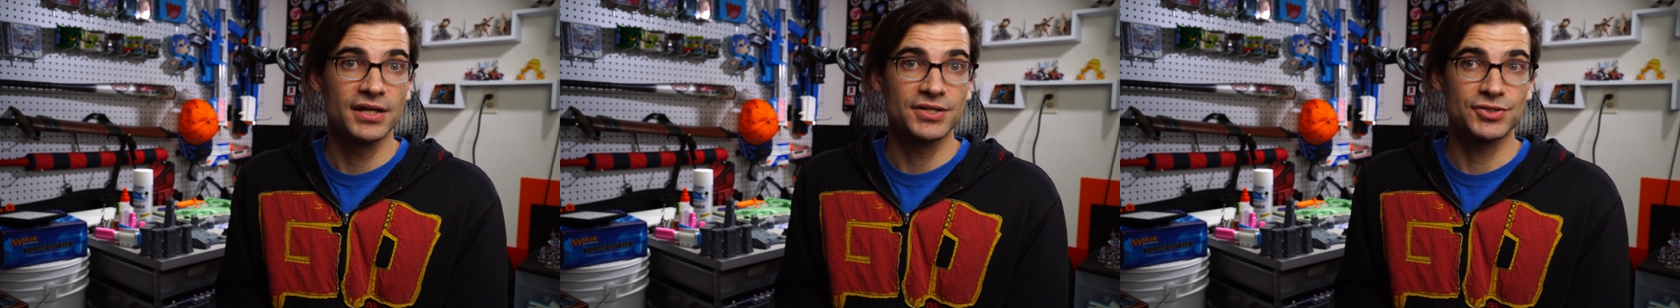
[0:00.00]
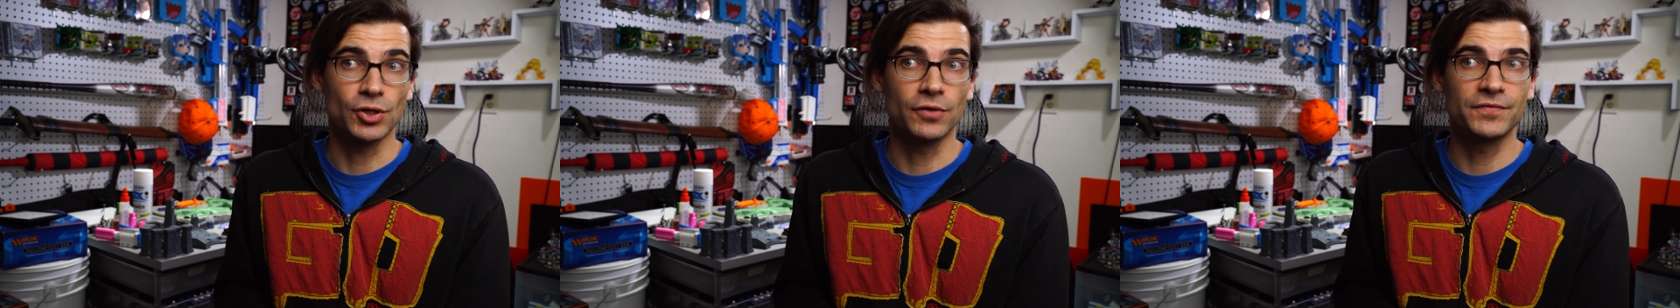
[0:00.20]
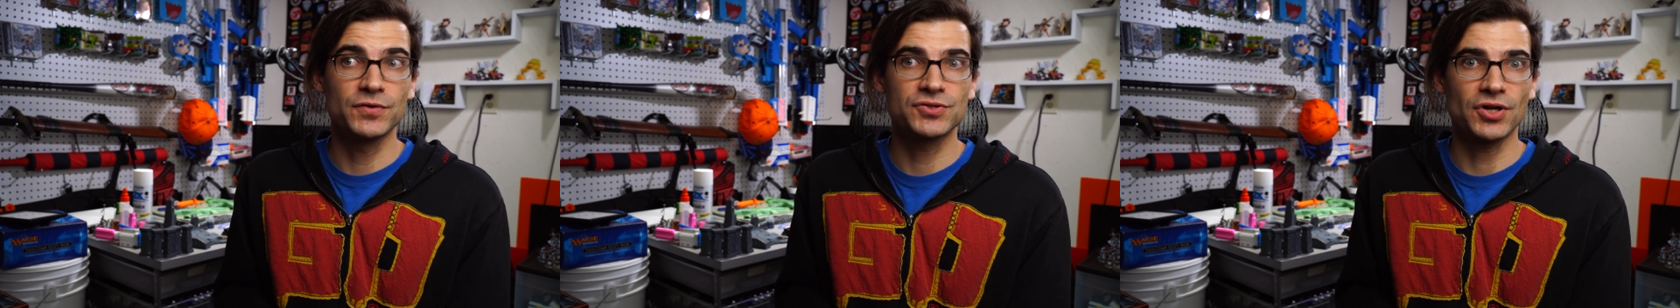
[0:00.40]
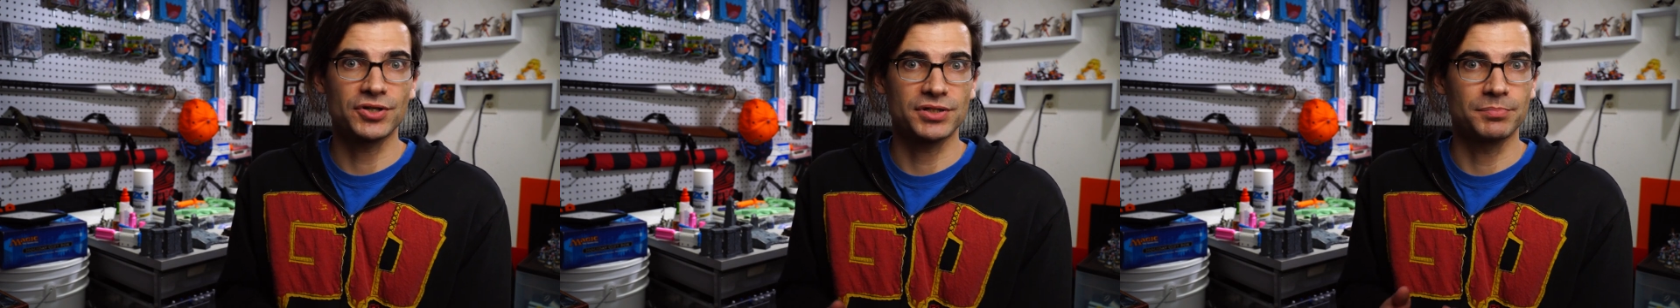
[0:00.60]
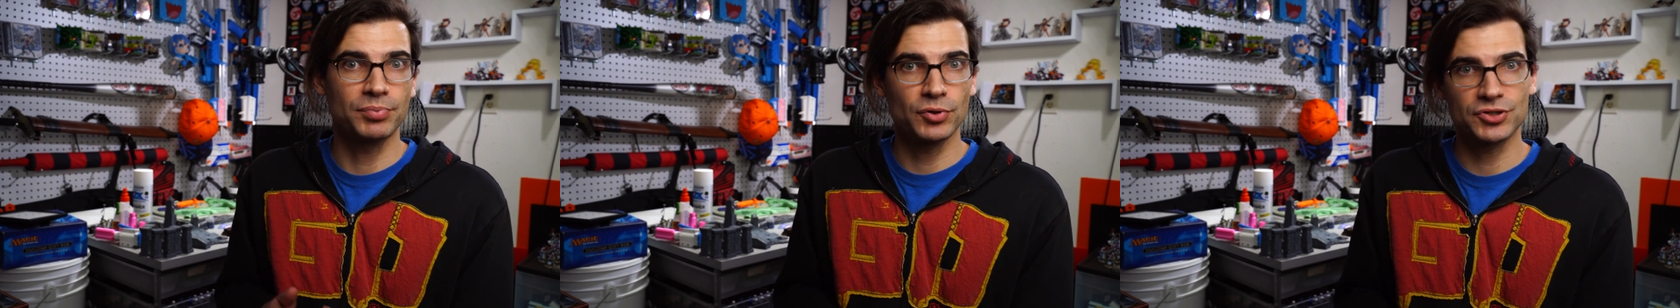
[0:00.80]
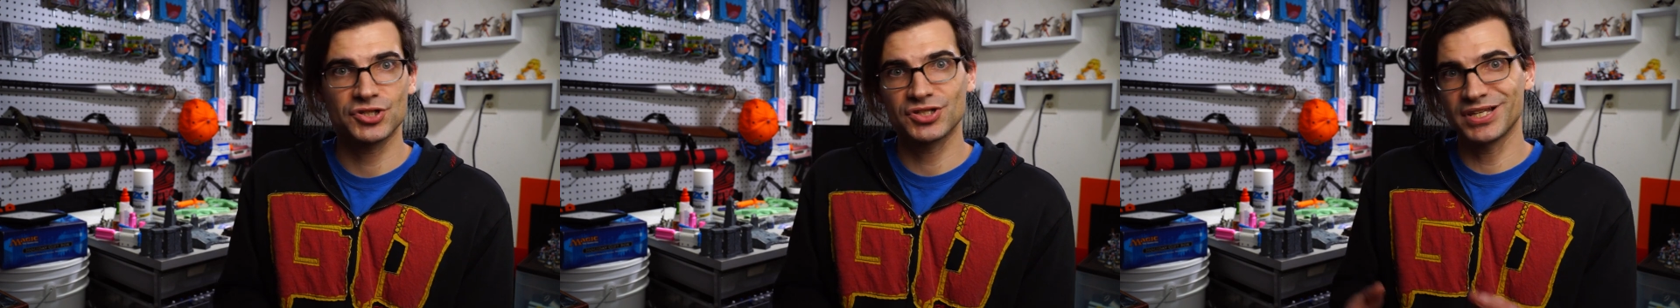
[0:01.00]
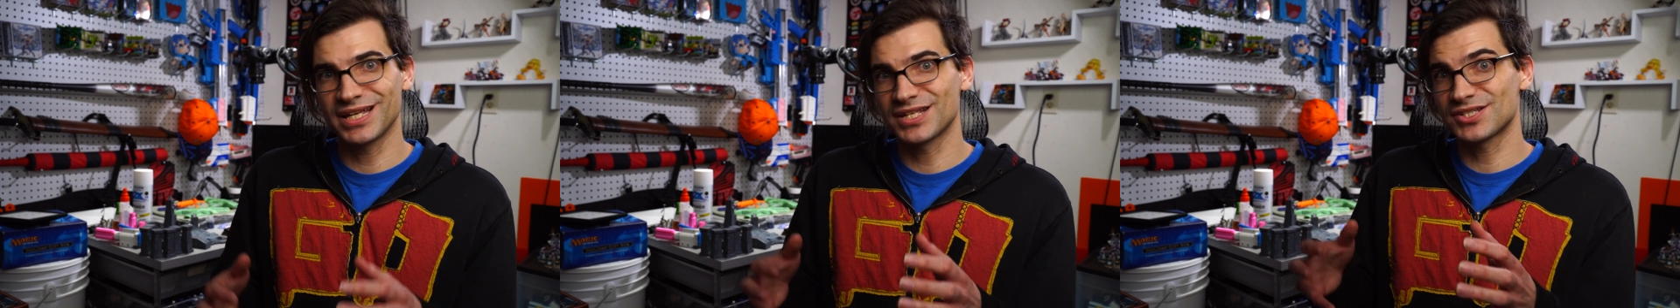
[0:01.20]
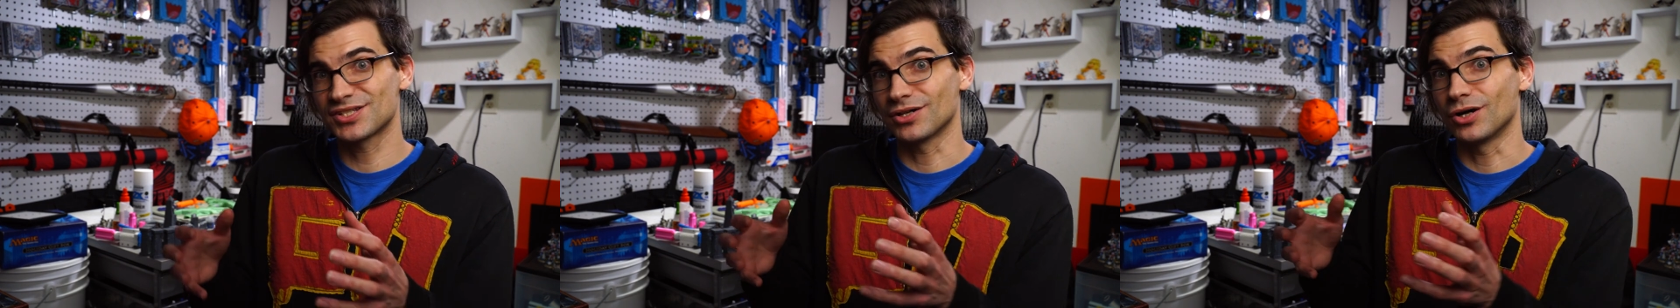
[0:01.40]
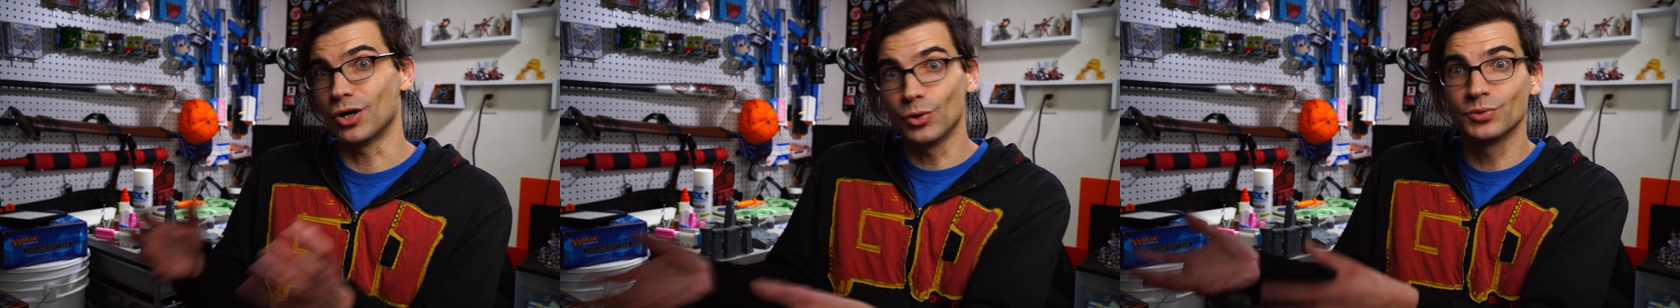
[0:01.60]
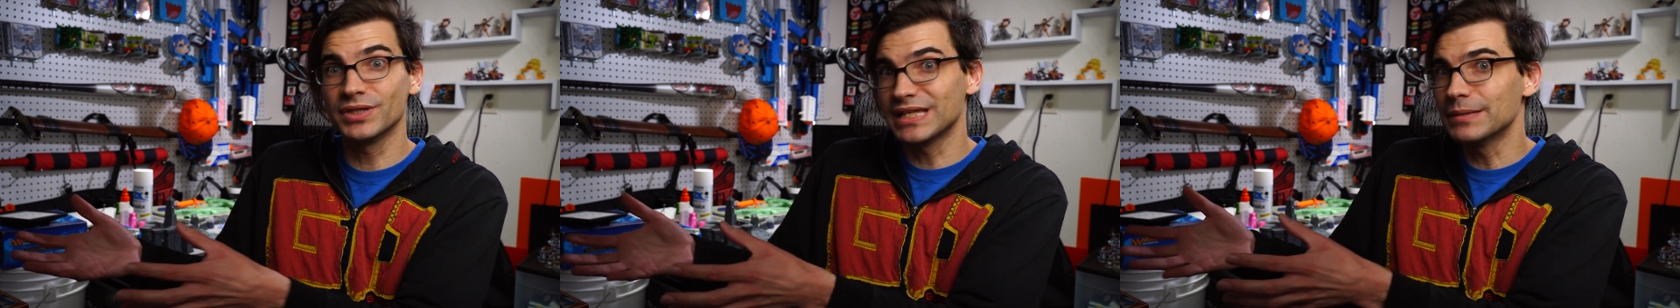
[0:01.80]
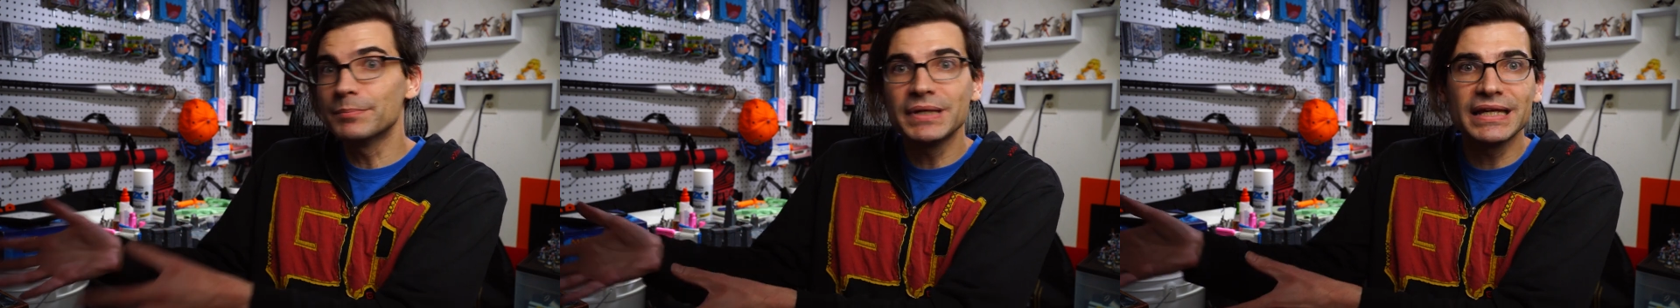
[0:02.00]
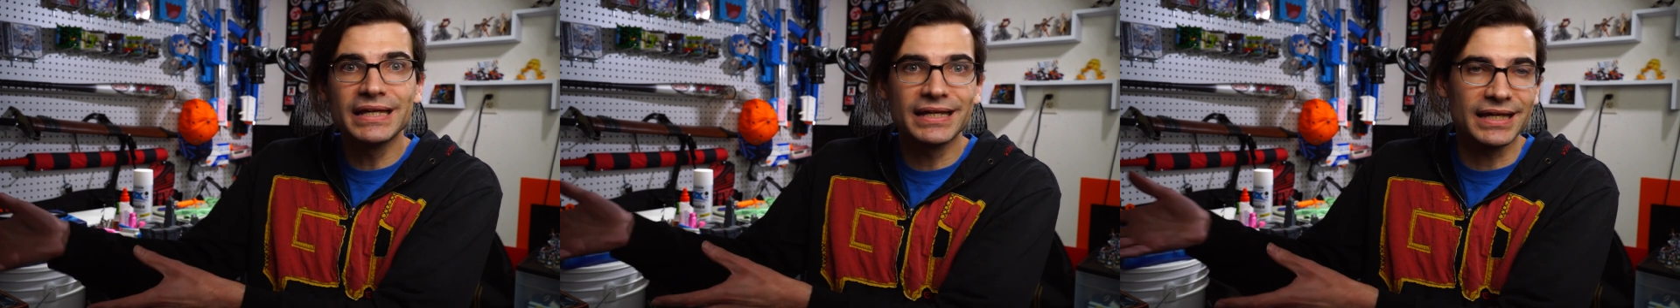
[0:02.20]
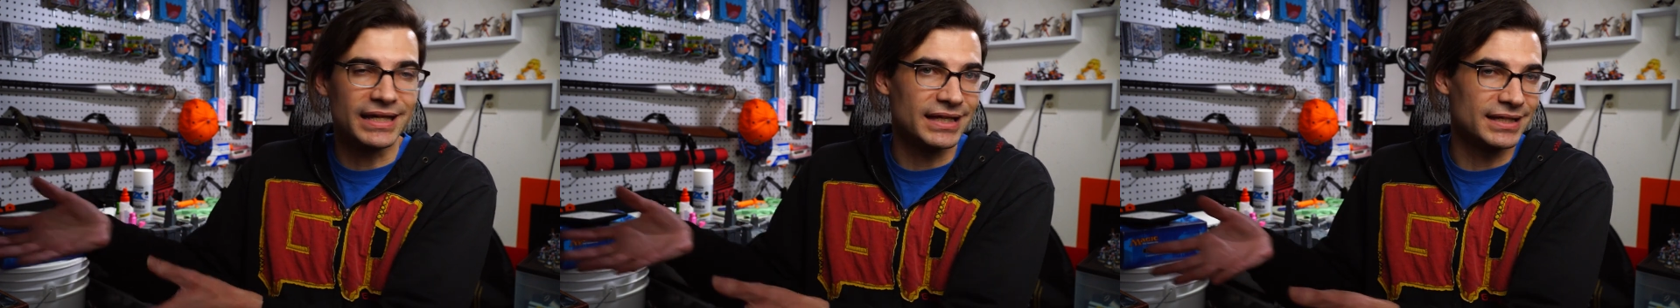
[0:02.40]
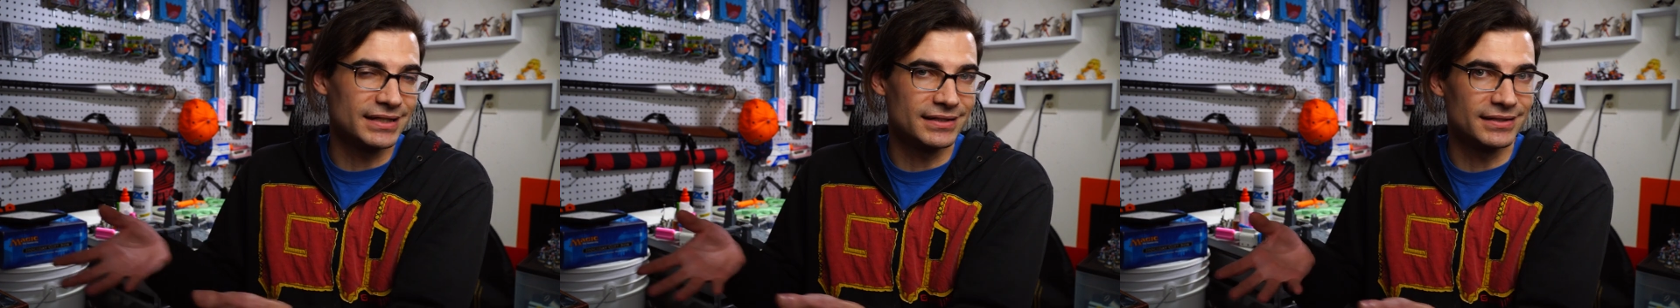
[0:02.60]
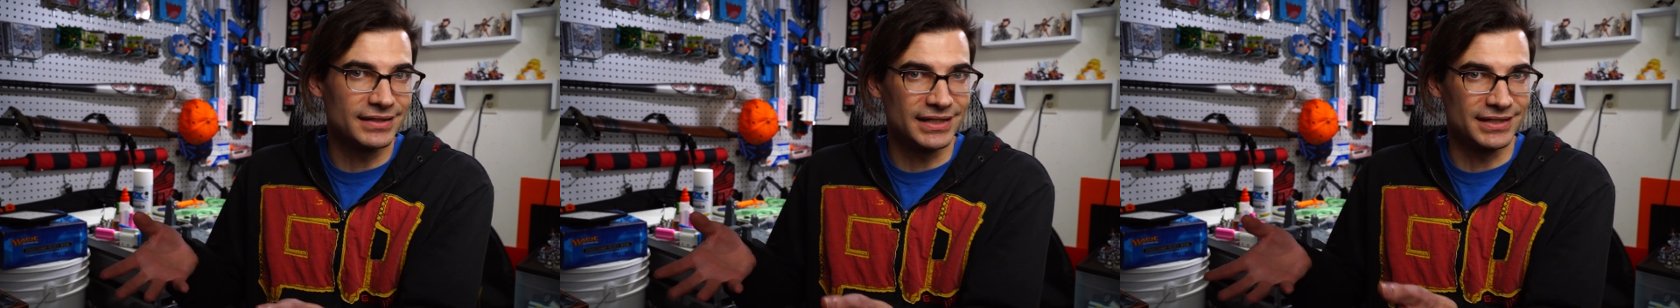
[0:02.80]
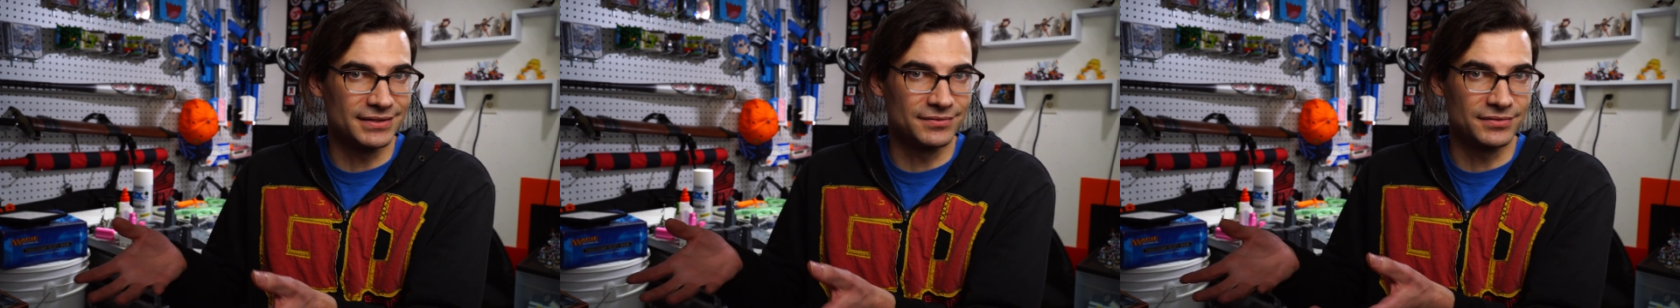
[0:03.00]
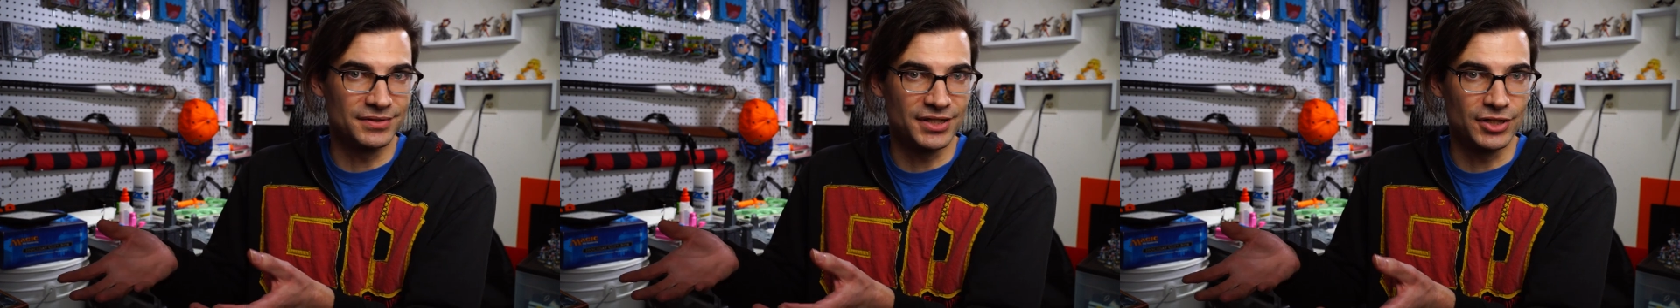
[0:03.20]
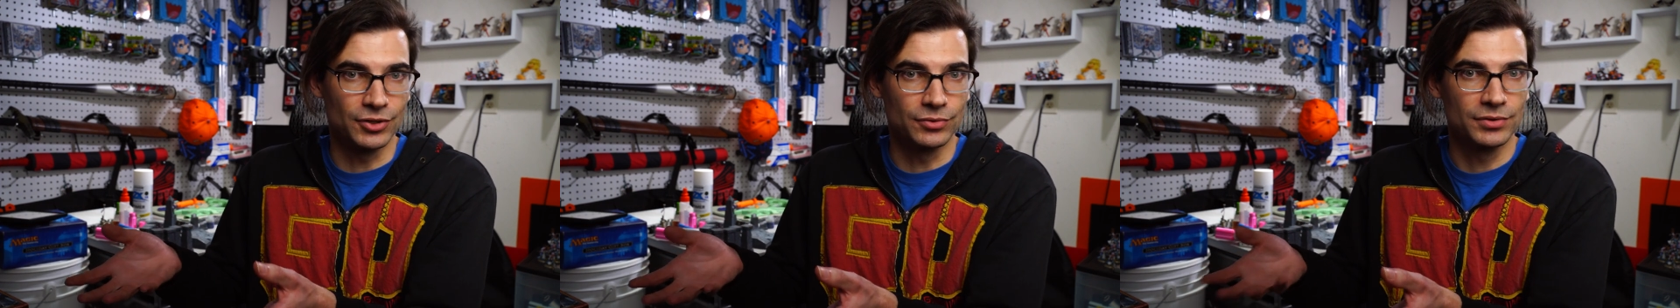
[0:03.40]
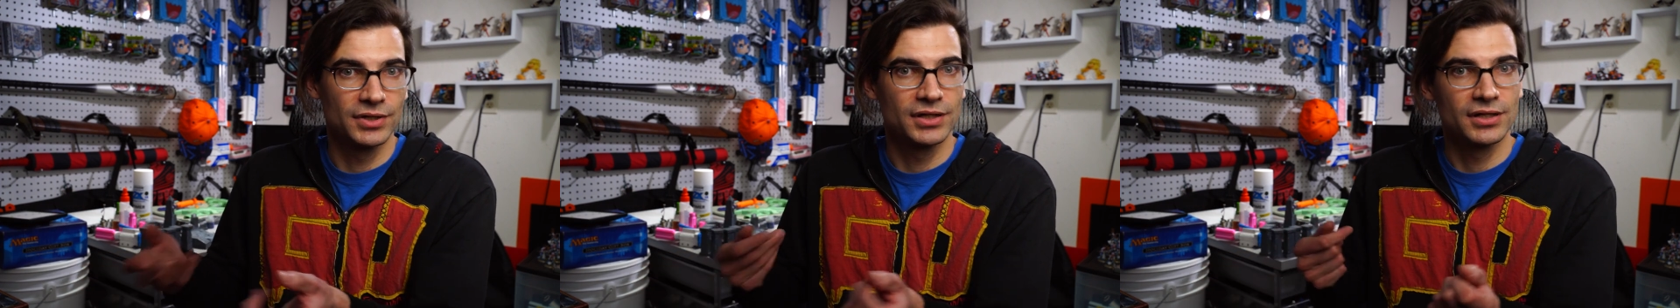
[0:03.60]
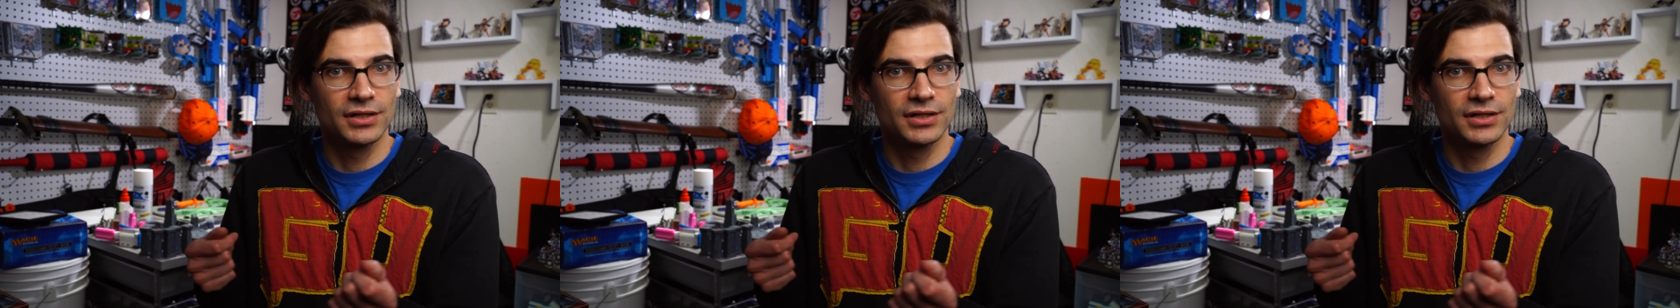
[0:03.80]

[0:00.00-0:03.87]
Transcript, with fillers: So if you start to push things to only be in, in you know,